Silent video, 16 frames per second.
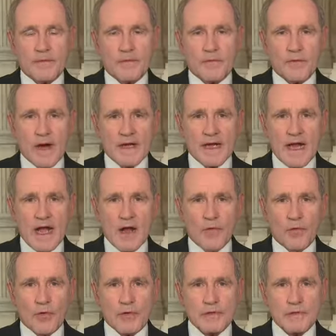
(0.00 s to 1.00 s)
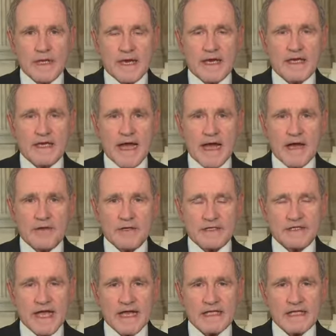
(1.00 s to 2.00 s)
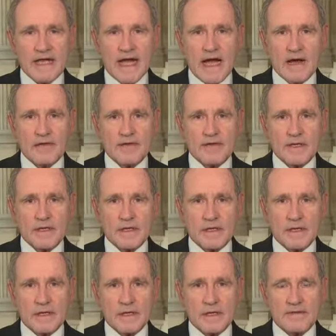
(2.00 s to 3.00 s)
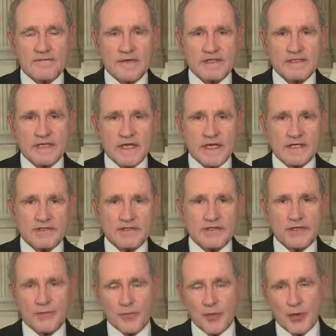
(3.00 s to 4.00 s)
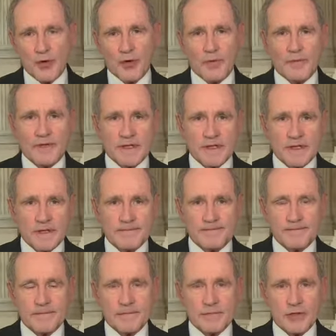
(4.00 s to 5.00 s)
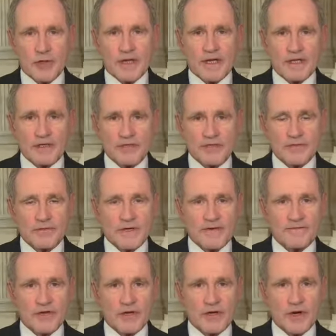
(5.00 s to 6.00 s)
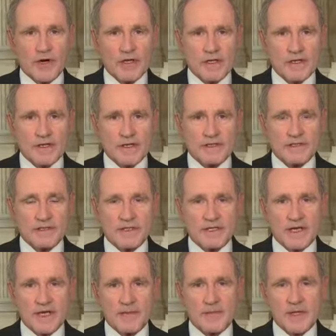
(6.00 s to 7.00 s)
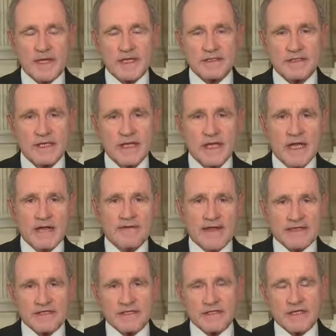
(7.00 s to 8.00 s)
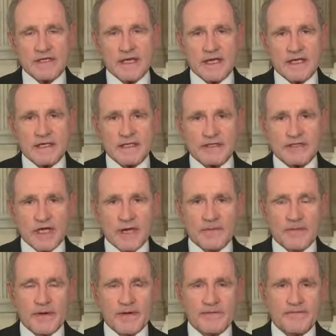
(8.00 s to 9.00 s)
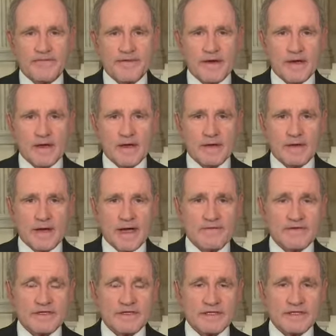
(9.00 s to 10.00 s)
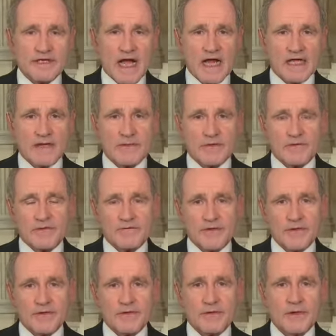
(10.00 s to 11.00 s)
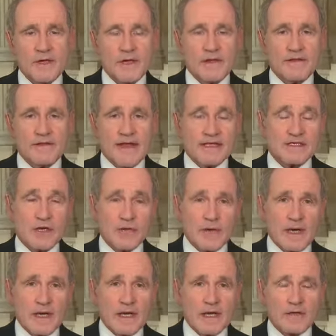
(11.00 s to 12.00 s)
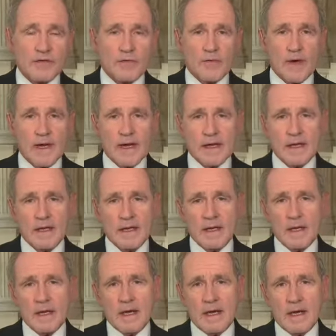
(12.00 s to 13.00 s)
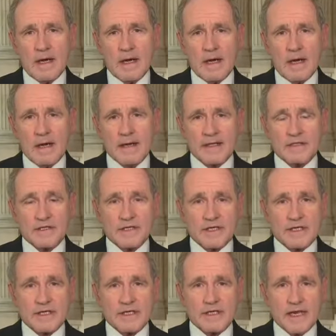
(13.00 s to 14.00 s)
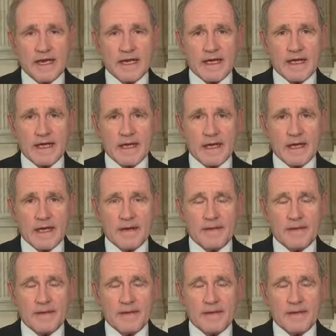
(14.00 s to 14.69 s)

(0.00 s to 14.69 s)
right now we're laying down exactly how the uh, investigation, the probe, the look into, whatever you call it, is going to take place. That's going to take the shape of uh, obviously document review. That's already underway. Uh, it's going to take uh,